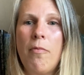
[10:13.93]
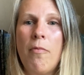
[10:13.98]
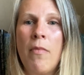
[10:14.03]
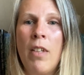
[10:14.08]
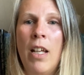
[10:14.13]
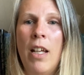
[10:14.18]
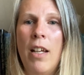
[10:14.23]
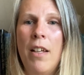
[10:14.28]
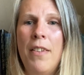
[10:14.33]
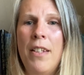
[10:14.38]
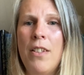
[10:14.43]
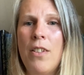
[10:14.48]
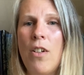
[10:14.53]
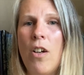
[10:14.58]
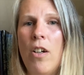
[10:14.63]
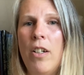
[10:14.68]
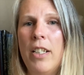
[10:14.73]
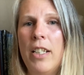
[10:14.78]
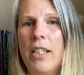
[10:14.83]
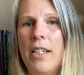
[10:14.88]
This
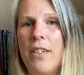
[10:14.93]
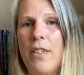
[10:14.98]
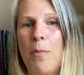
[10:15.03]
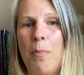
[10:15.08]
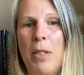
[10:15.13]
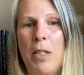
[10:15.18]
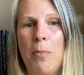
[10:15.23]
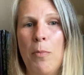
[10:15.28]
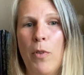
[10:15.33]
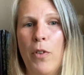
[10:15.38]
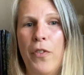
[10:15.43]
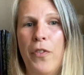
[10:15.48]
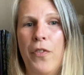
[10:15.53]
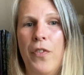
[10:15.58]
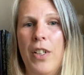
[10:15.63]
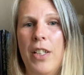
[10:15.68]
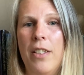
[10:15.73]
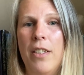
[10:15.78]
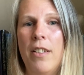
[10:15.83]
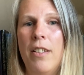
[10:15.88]
cardigan is a bit more
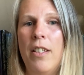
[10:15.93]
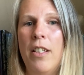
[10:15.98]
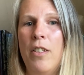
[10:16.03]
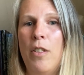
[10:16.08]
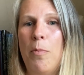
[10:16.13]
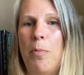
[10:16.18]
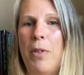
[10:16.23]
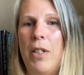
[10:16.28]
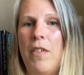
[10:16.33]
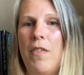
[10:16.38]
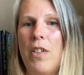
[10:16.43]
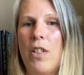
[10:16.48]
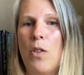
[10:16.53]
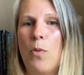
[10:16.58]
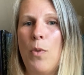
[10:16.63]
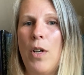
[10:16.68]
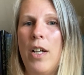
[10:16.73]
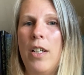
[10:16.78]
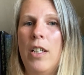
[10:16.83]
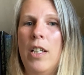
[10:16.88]
fitted than the previous
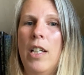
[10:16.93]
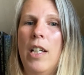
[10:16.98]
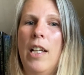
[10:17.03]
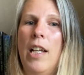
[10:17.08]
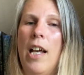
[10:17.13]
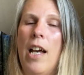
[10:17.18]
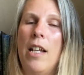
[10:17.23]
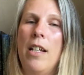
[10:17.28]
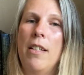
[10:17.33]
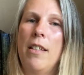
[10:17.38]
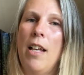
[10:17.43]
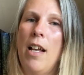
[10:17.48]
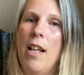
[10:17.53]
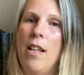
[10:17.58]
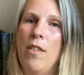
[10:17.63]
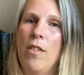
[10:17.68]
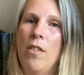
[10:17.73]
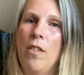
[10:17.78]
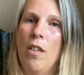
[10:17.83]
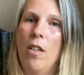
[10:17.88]
one, and it
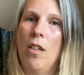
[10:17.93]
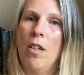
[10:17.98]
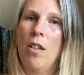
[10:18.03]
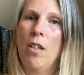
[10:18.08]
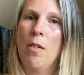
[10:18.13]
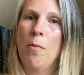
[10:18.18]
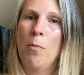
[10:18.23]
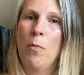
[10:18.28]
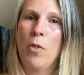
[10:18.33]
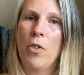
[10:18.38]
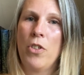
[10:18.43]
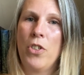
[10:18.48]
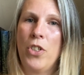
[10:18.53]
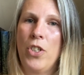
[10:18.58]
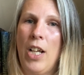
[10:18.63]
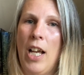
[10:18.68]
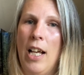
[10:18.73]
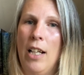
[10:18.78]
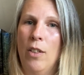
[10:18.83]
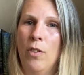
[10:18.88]
has a more
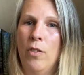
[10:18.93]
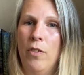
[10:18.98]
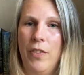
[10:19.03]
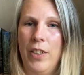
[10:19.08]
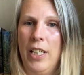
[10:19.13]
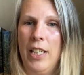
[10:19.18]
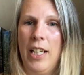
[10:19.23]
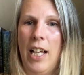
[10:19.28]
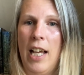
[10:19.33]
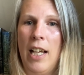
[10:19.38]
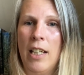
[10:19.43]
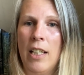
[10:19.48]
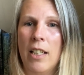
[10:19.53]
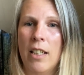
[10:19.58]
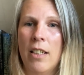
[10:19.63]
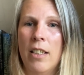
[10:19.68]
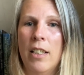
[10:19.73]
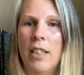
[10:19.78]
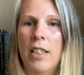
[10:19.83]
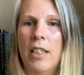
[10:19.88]
shallow V-neck.